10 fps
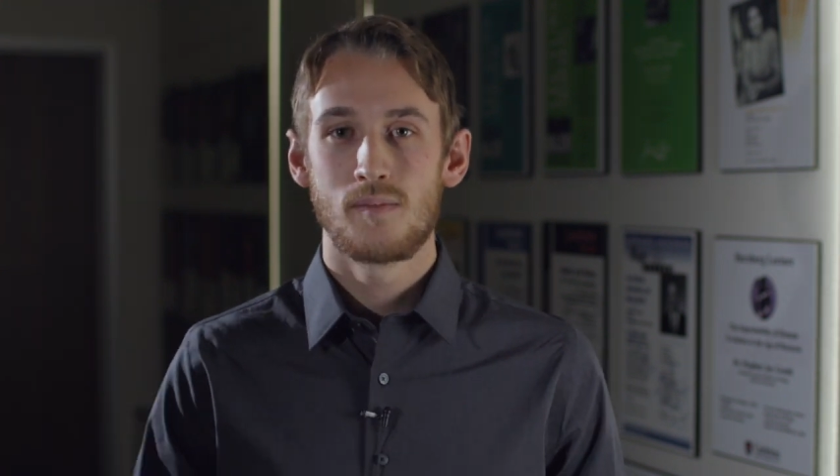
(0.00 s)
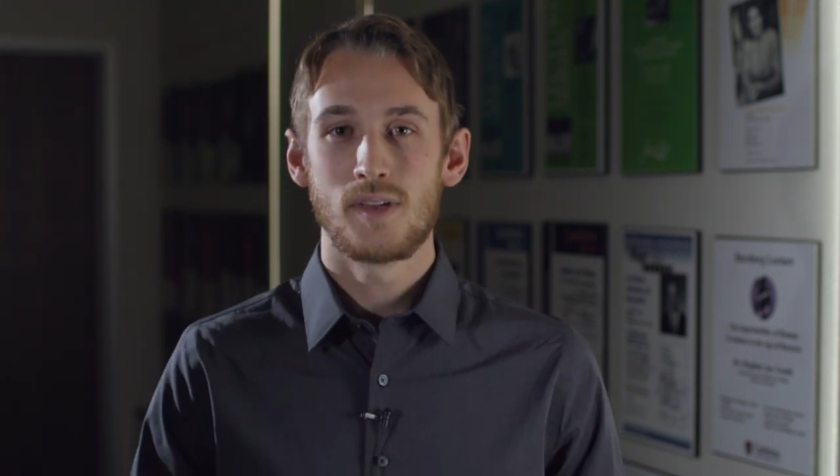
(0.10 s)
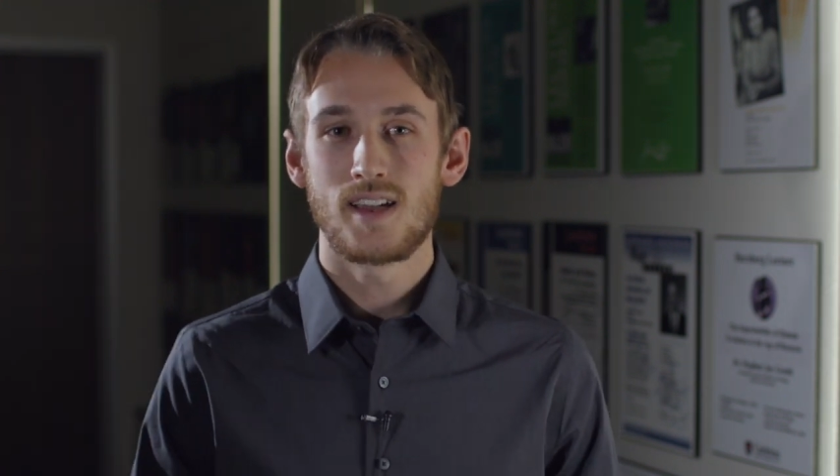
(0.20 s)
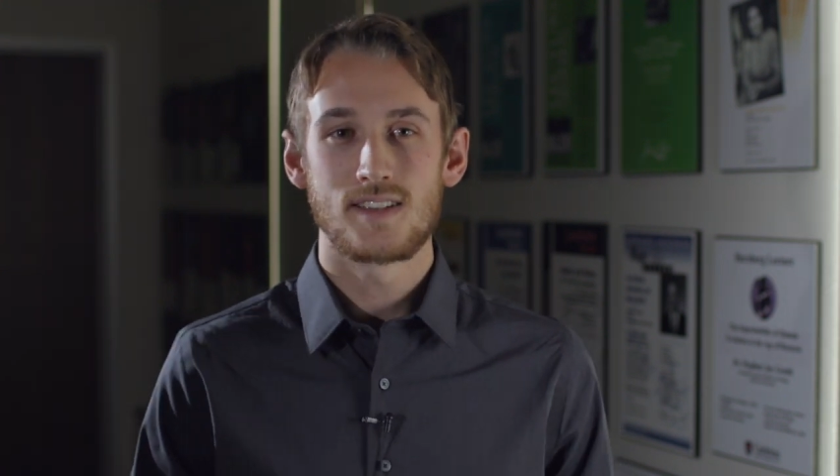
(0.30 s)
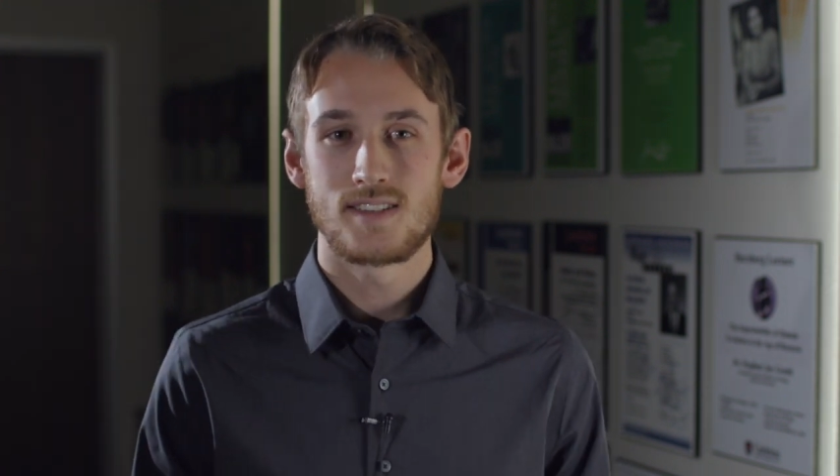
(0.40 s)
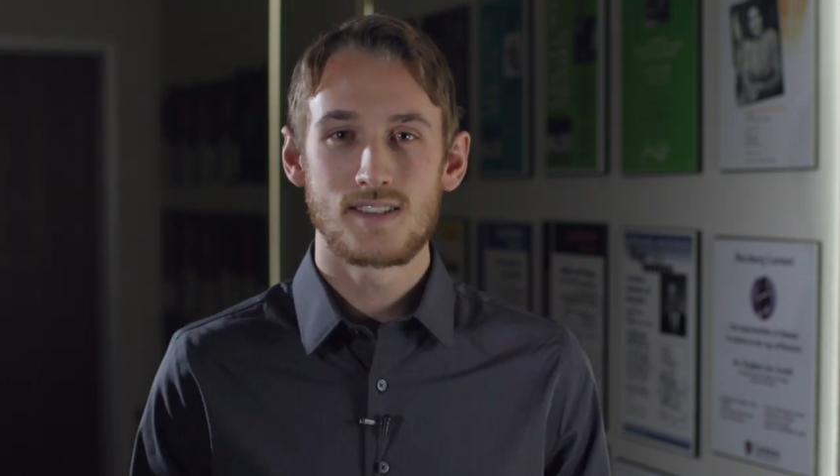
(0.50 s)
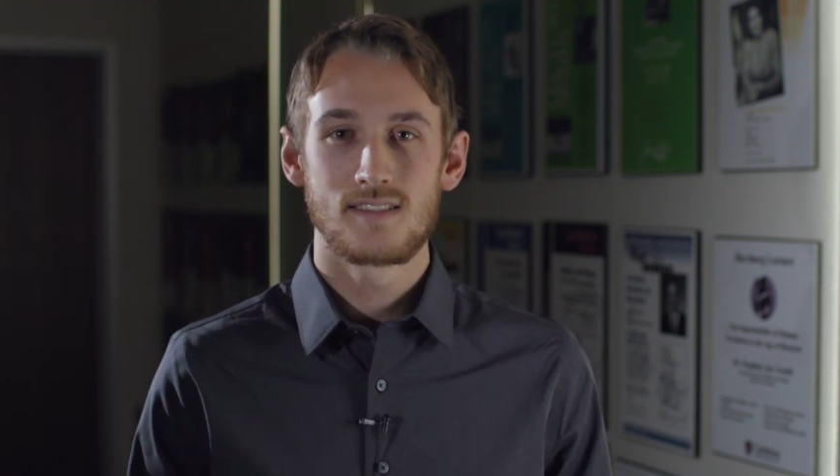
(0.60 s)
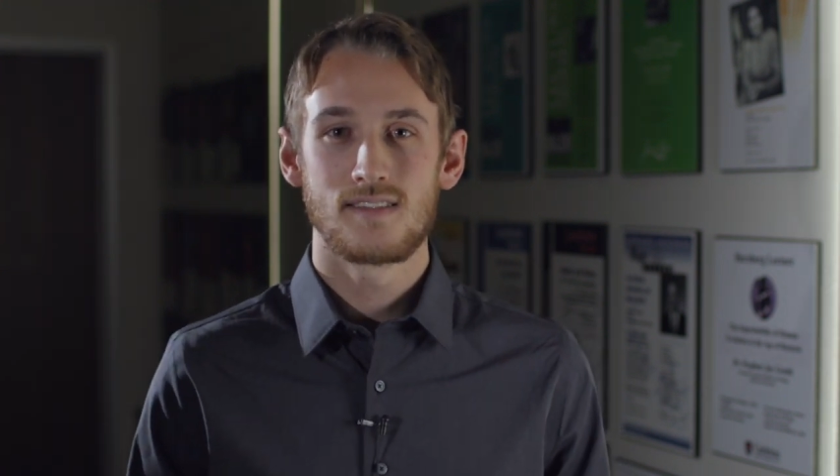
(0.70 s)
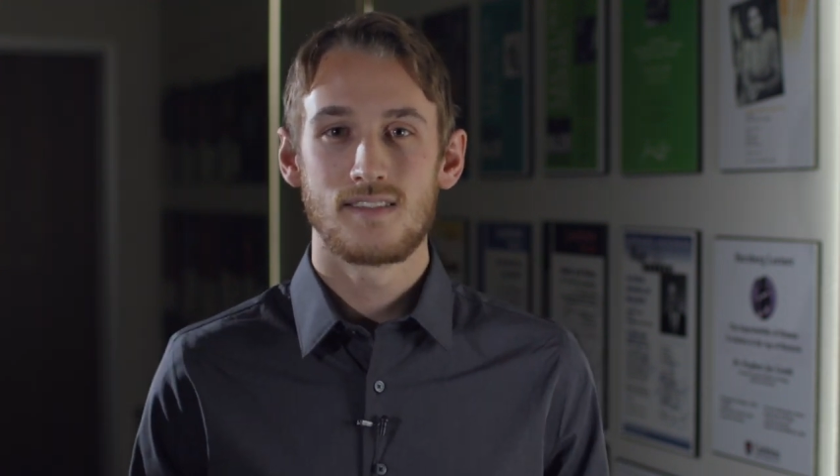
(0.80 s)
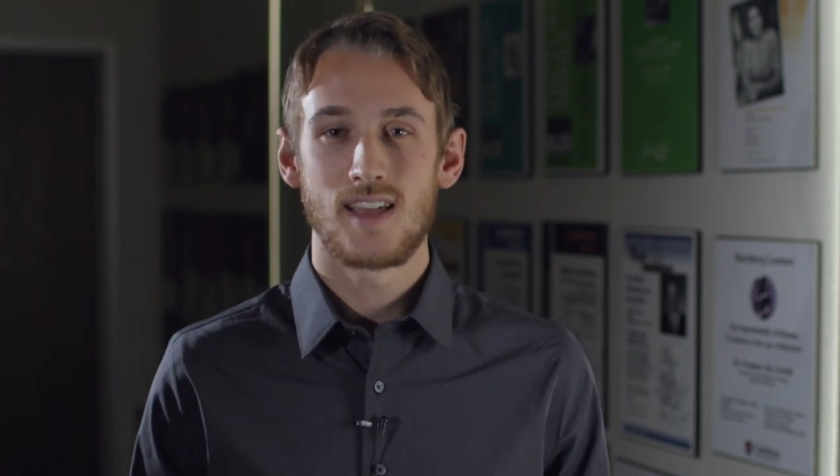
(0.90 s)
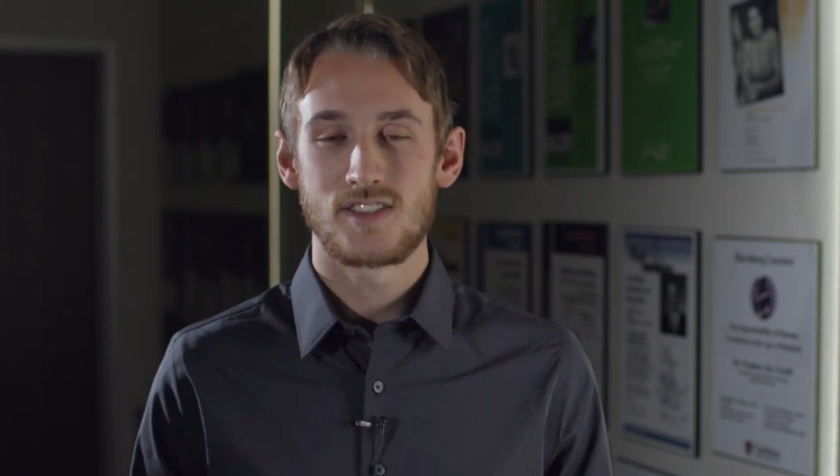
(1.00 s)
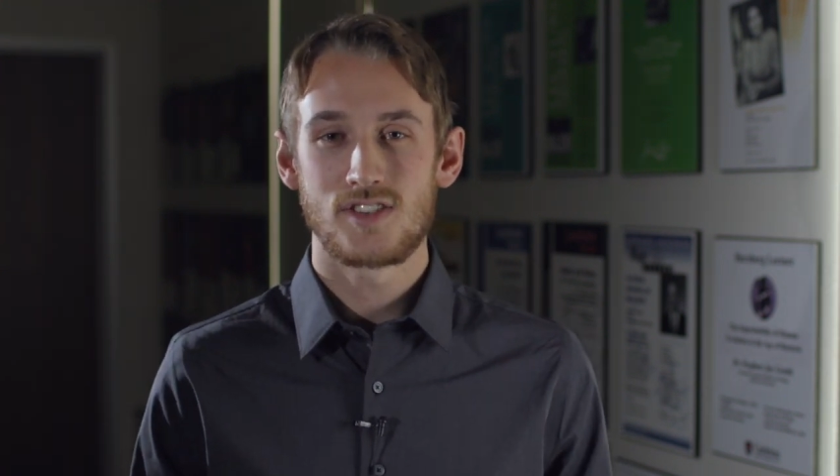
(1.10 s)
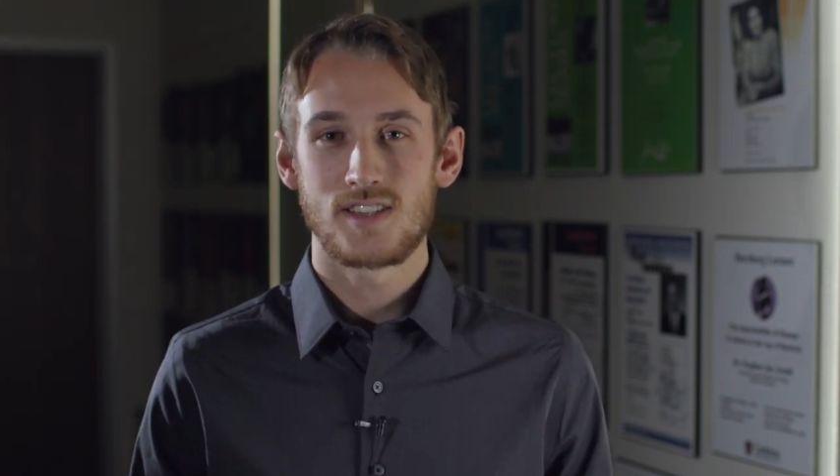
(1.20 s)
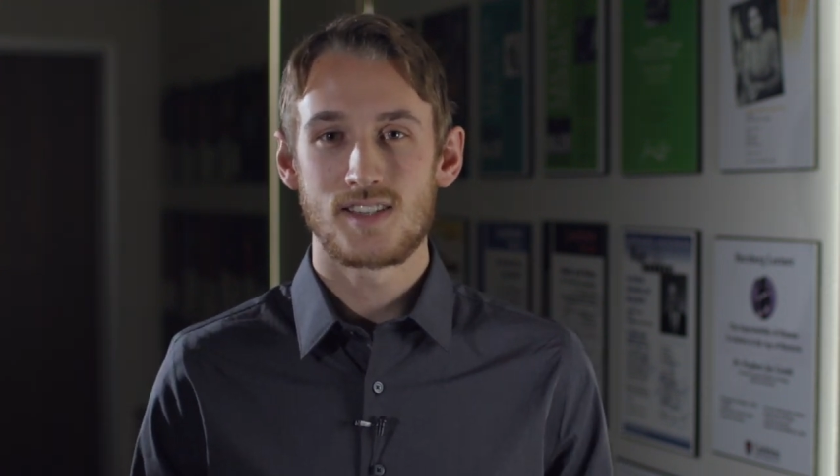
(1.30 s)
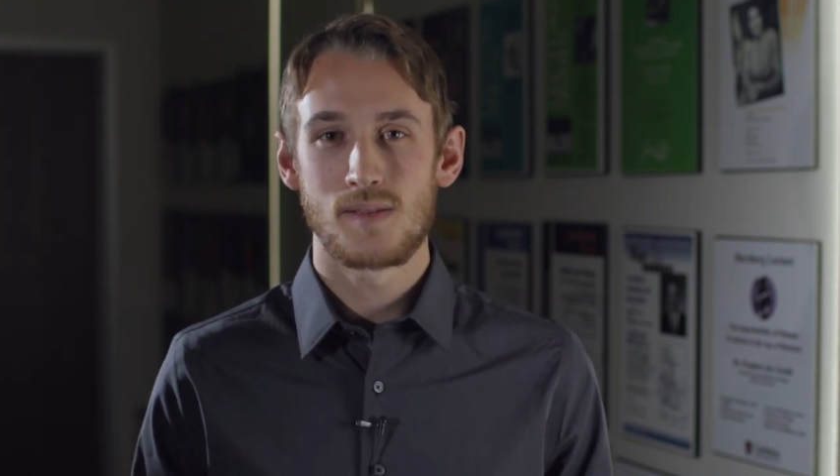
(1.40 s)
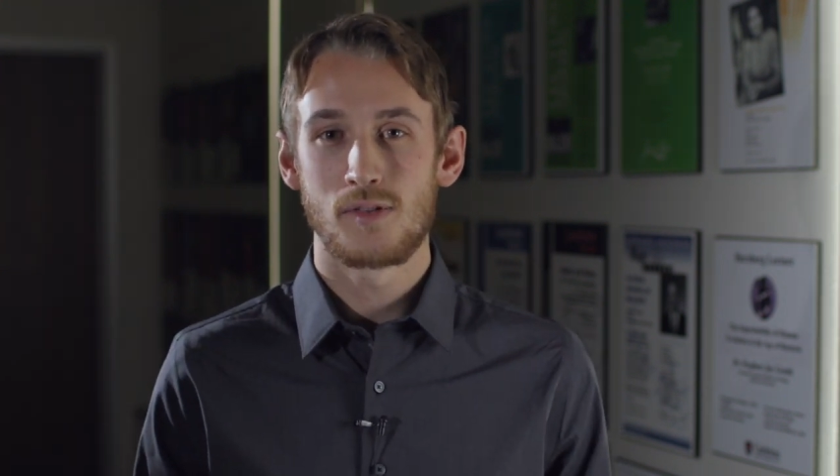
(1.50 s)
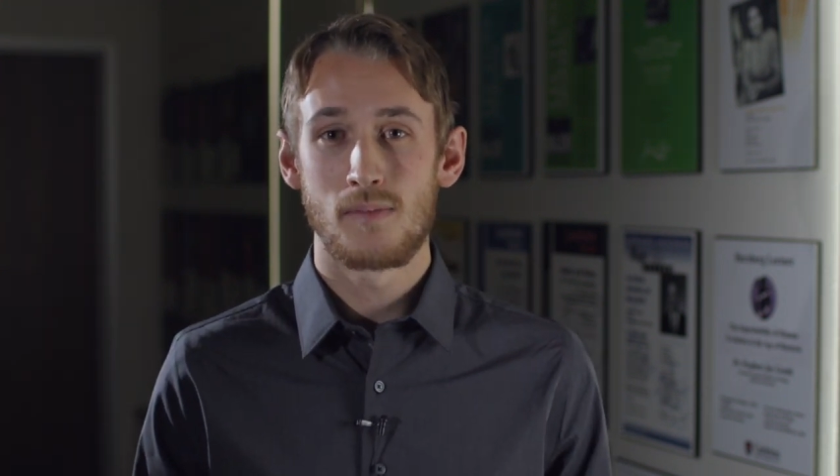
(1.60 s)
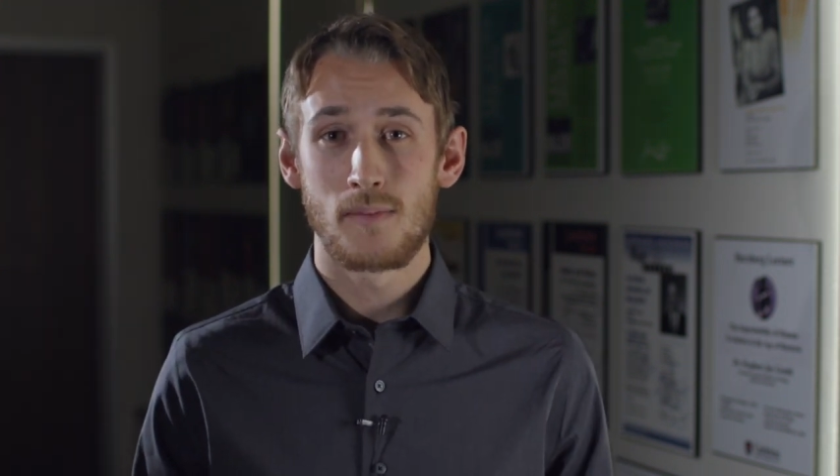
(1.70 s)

because that's just simple